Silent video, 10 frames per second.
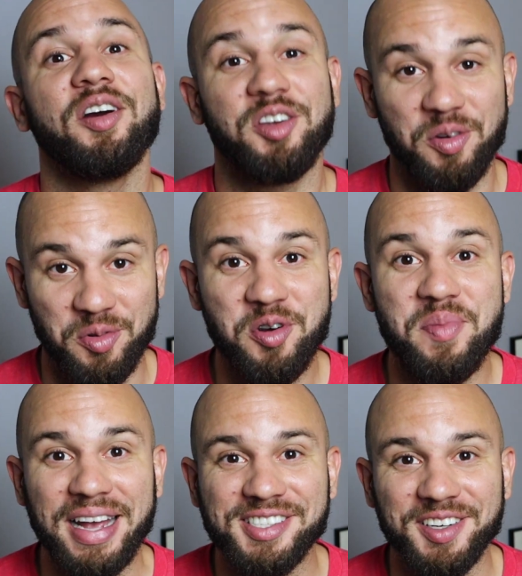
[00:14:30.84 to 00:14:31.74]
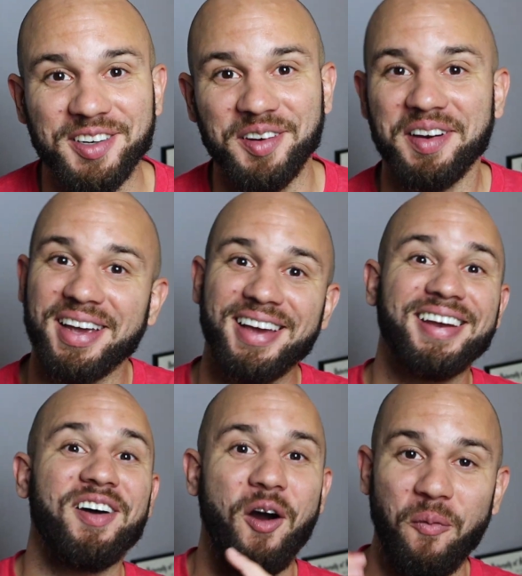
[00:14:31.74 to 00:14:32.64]
your roommates are doing
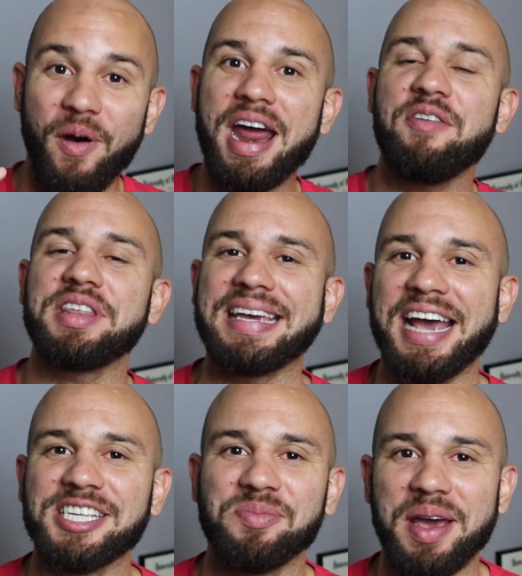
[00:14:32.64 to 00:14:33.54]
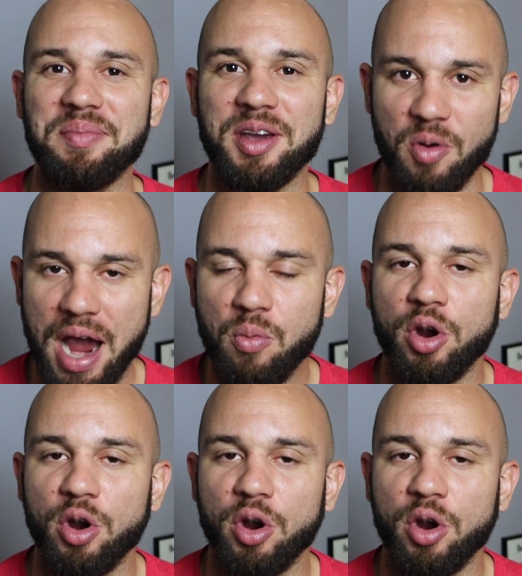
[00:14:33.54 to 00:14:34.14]
it or whatever the case may be, right?